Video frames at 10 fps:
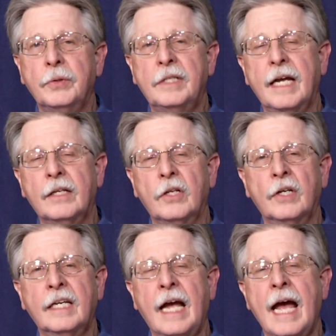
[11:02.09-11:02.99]
take a
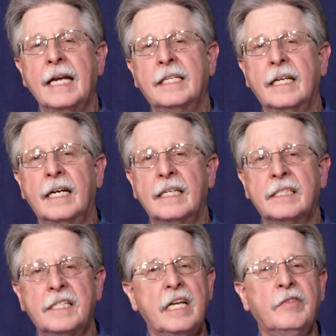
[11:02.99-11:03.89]
look at
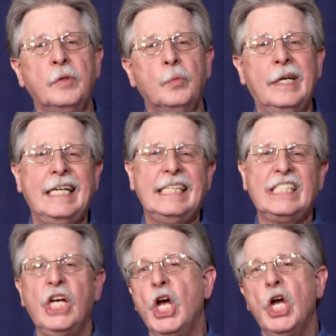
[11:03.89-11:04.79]
Stephen Whitty's
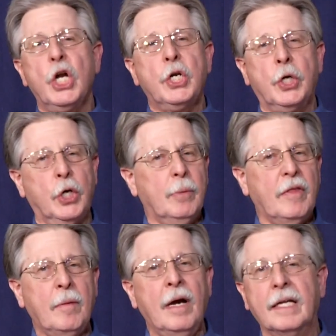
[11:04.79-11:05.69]
Term of
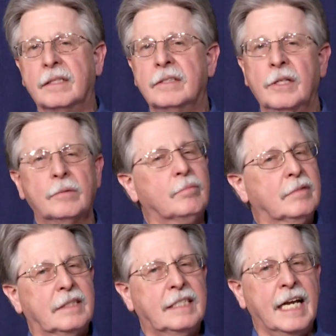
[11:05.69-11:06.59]
the Month. So
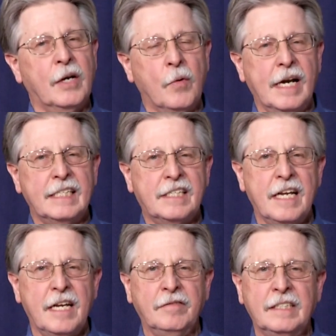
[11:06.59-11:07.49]
take it away,
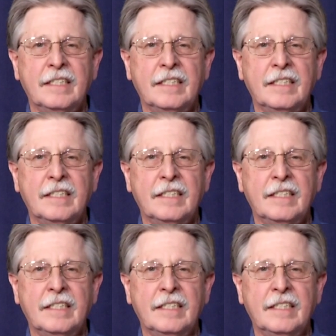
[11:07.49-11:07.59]
Steve.